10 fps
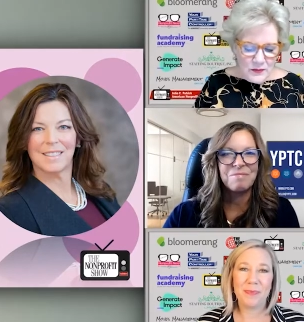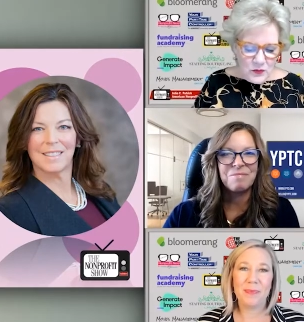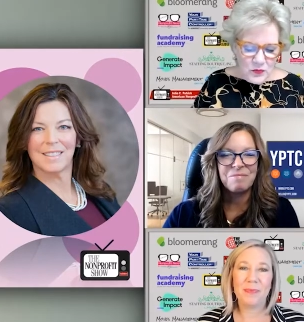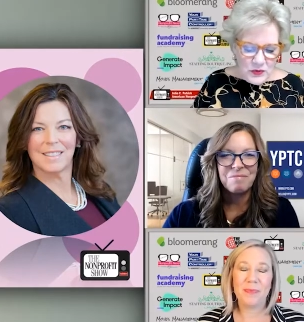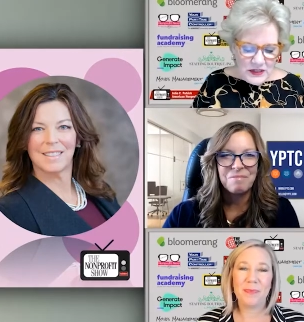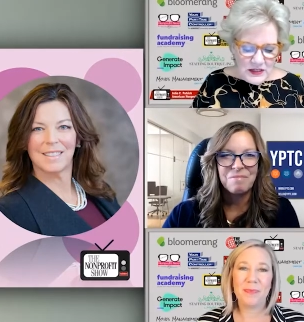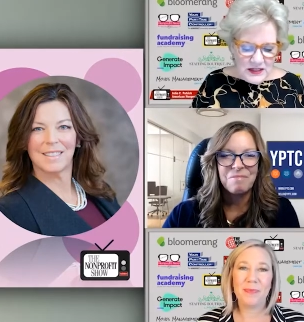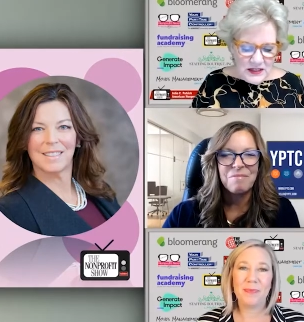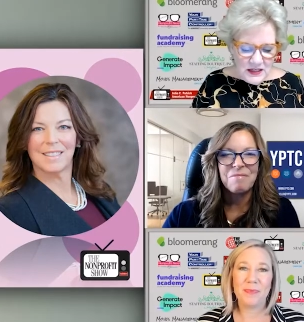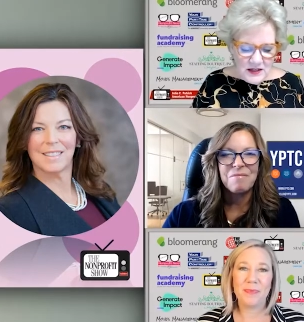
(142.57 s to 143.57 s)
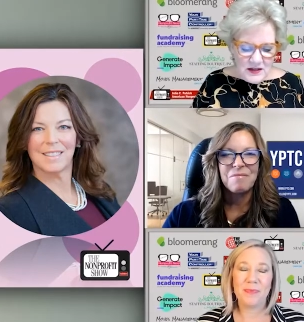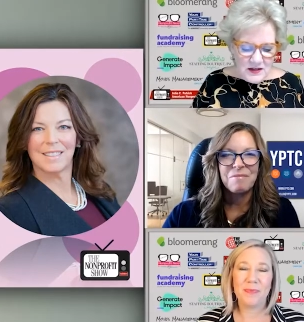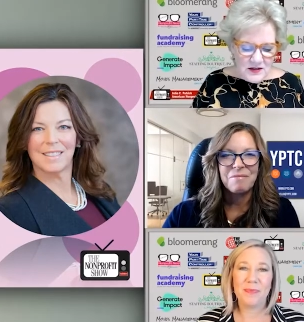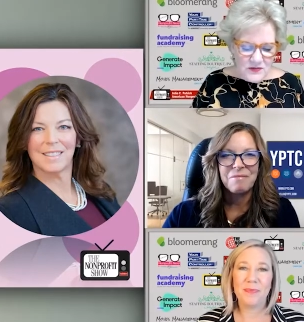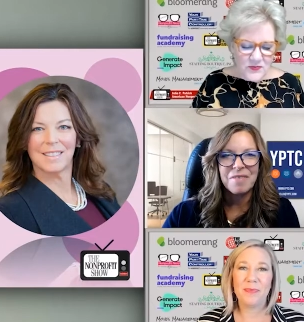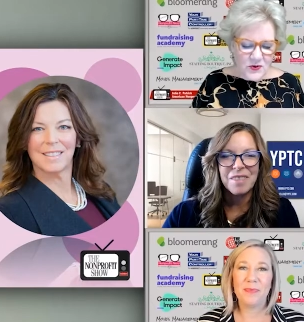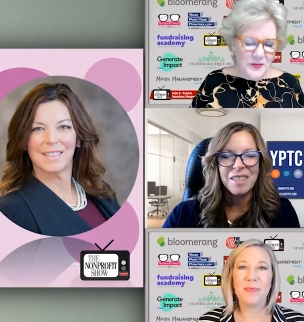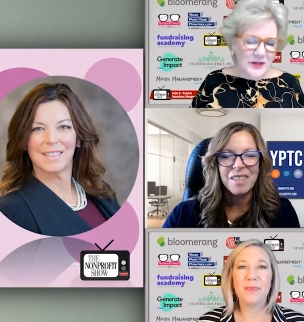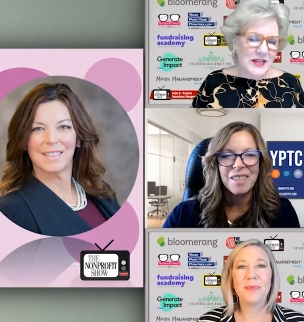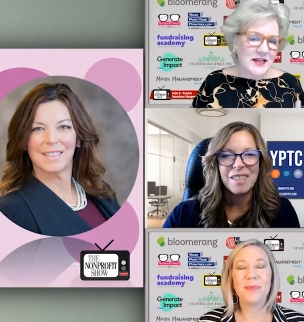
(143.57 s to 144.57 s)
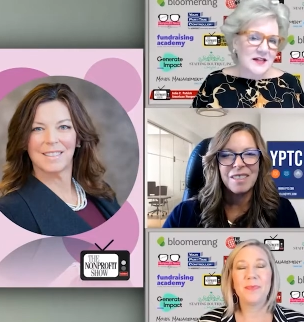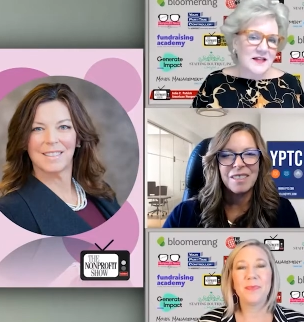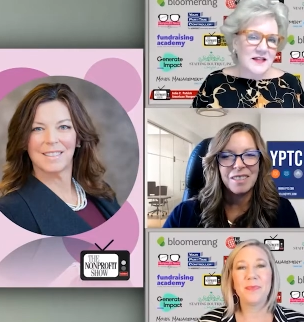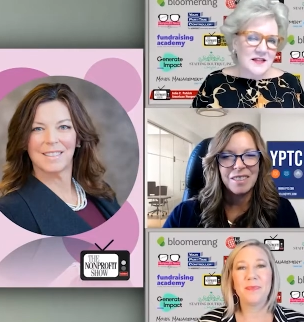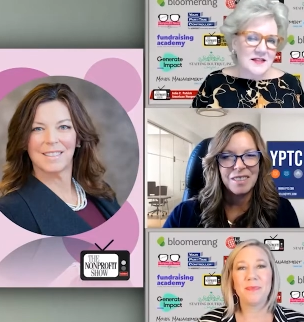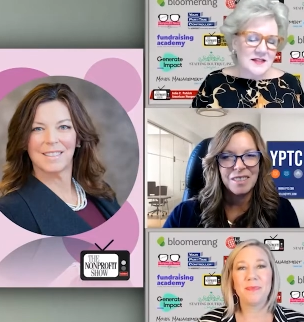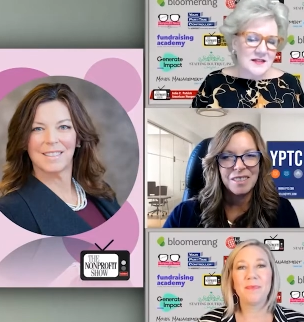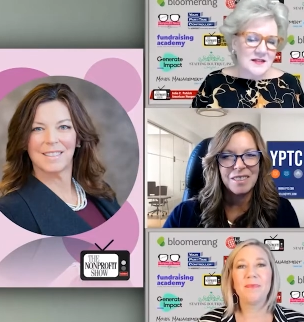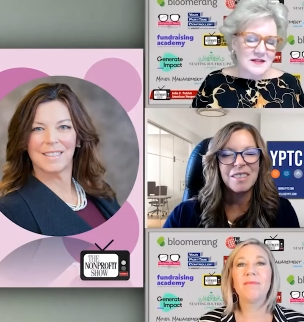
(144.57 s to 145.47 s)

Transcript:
Speaker 1: really formulated this